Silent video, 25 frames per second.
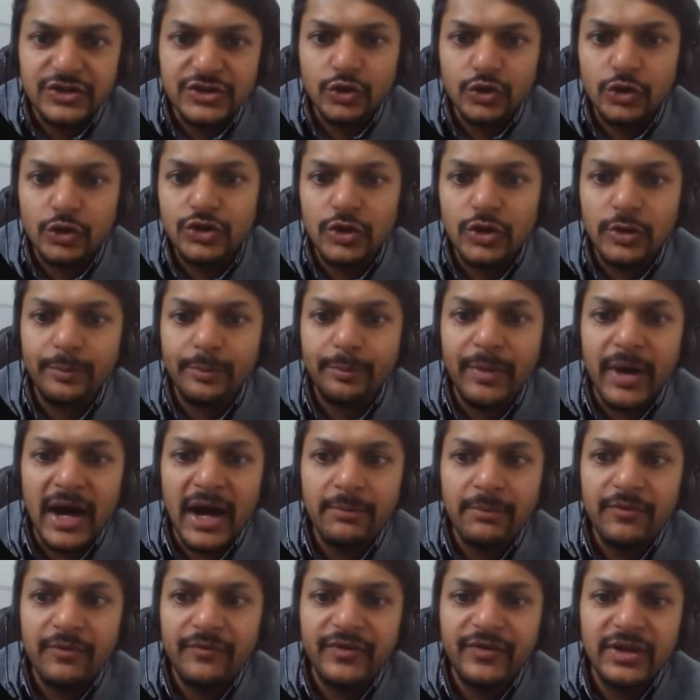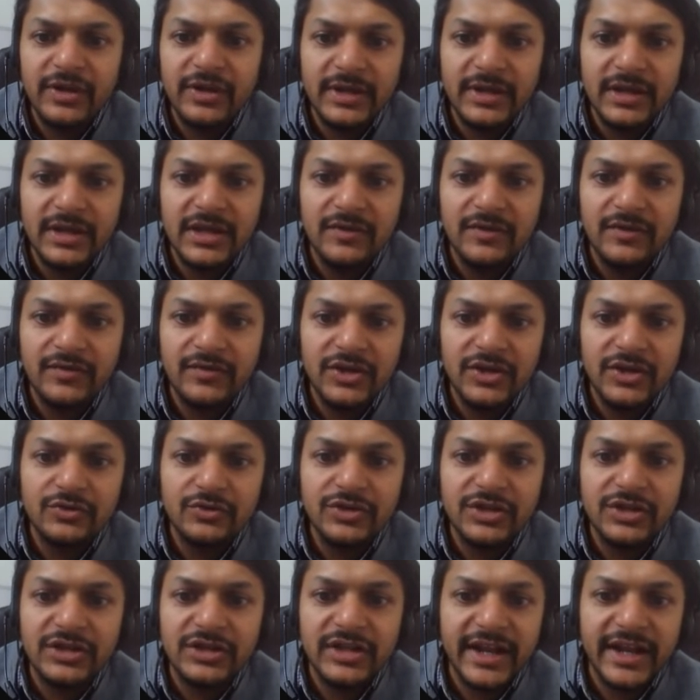So your palm will be giving you
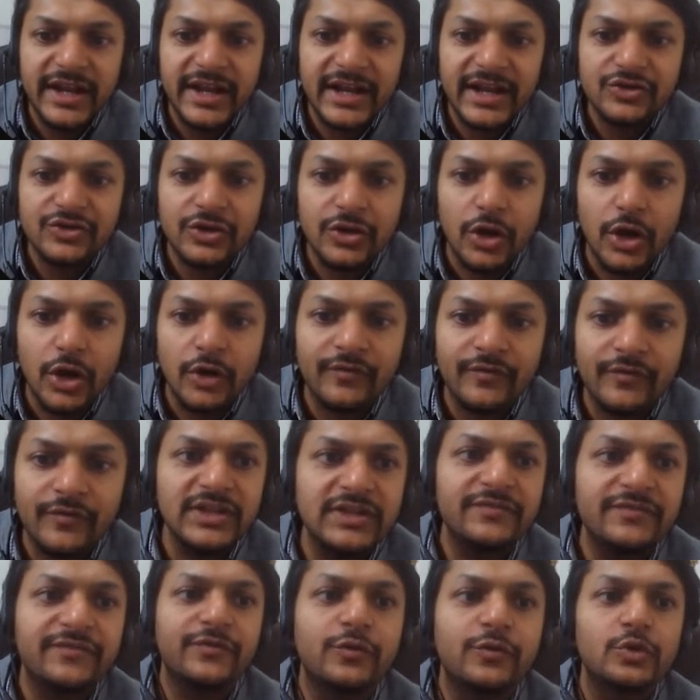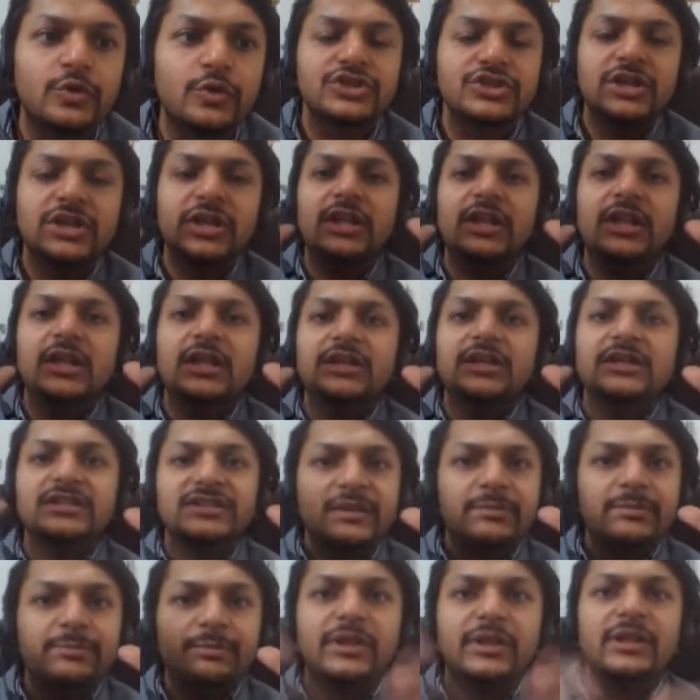the direction of the force.
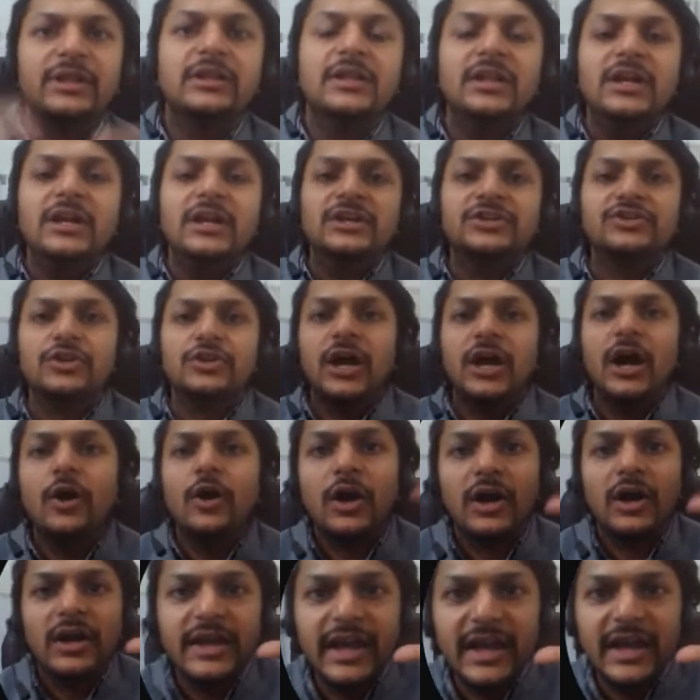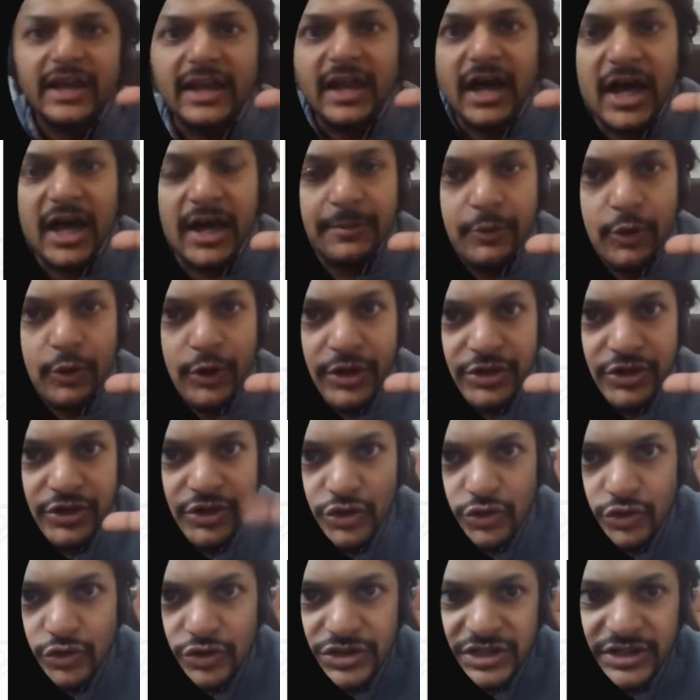Simple. So now again, I'm going to
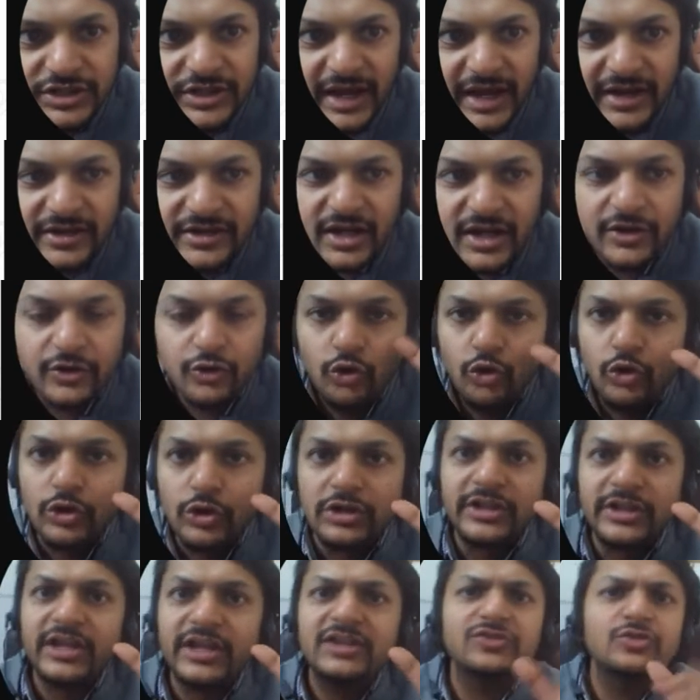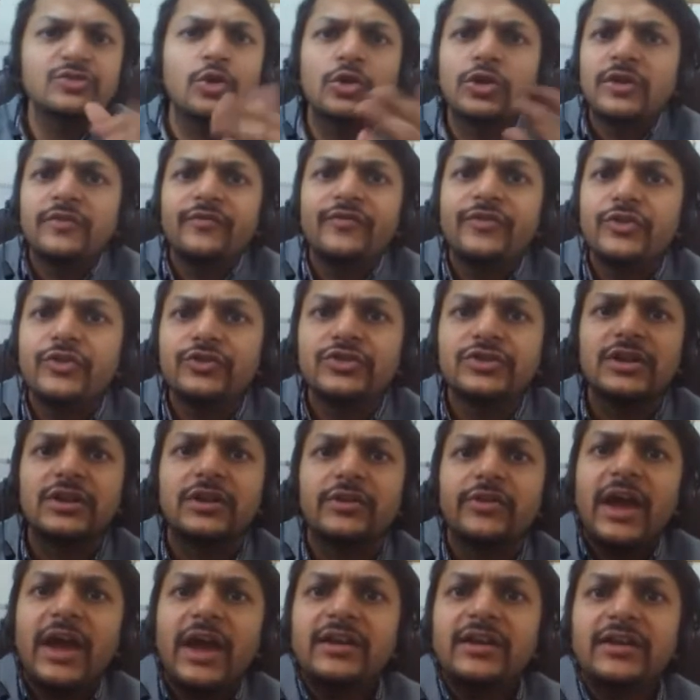use the right hand rule. There is no
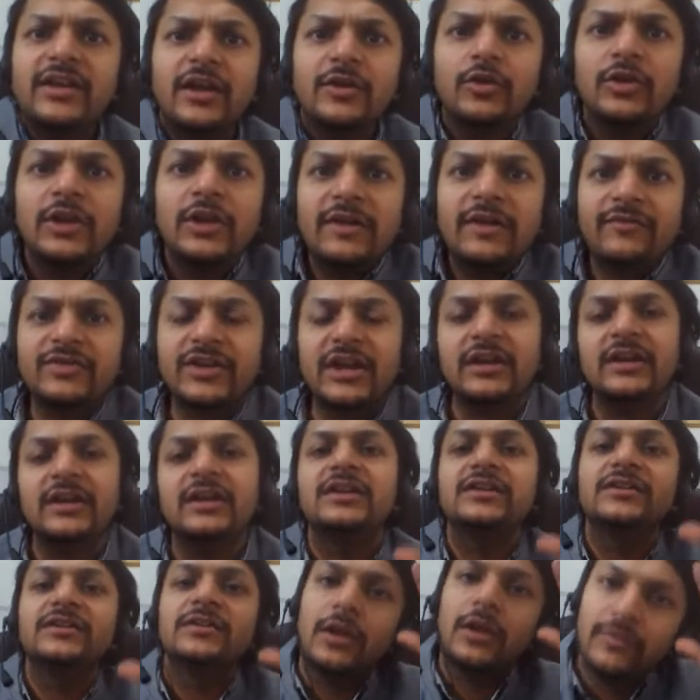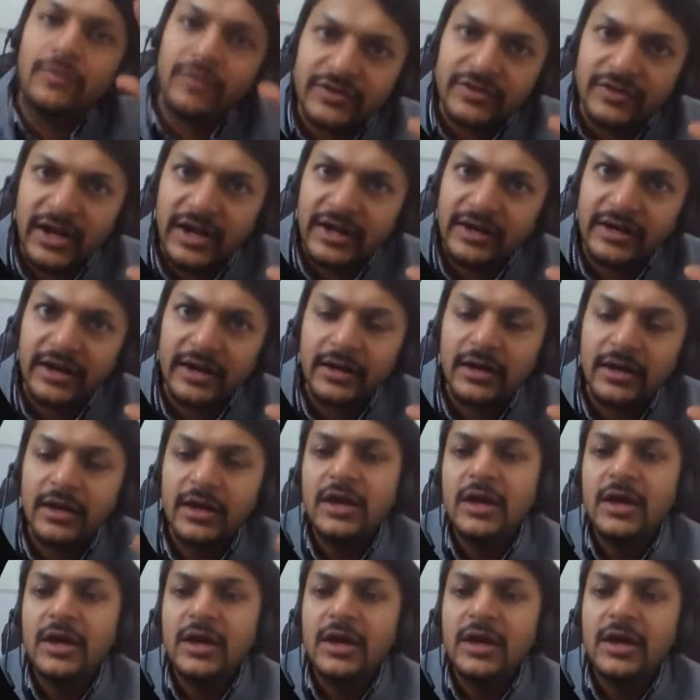confusion, right hand or left hand. It is always right hand.